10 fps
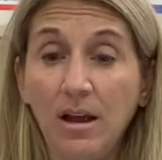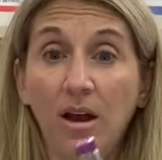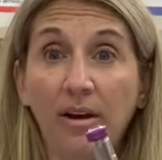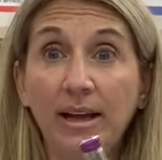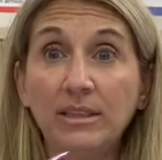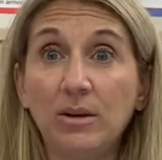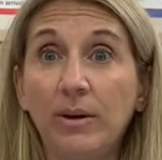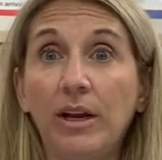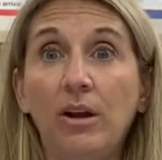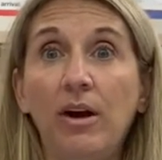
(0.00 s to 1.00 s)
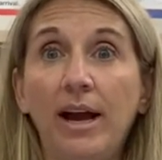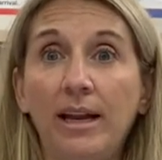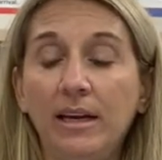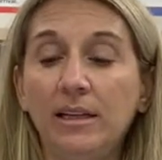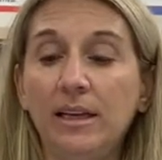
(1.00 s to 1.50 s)
All right, so we're gonna go ahead
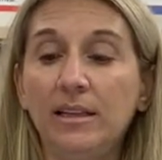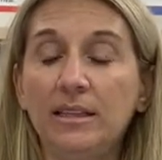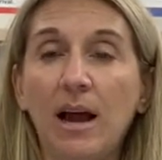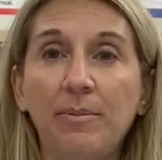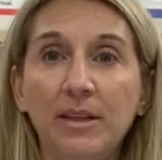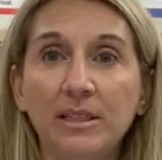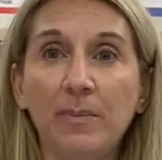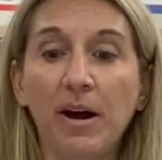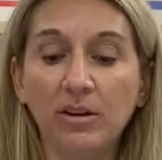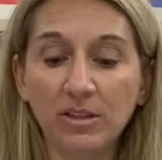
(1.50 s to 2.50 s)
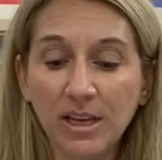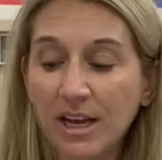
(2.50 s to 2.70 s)
and clean the top of these bottles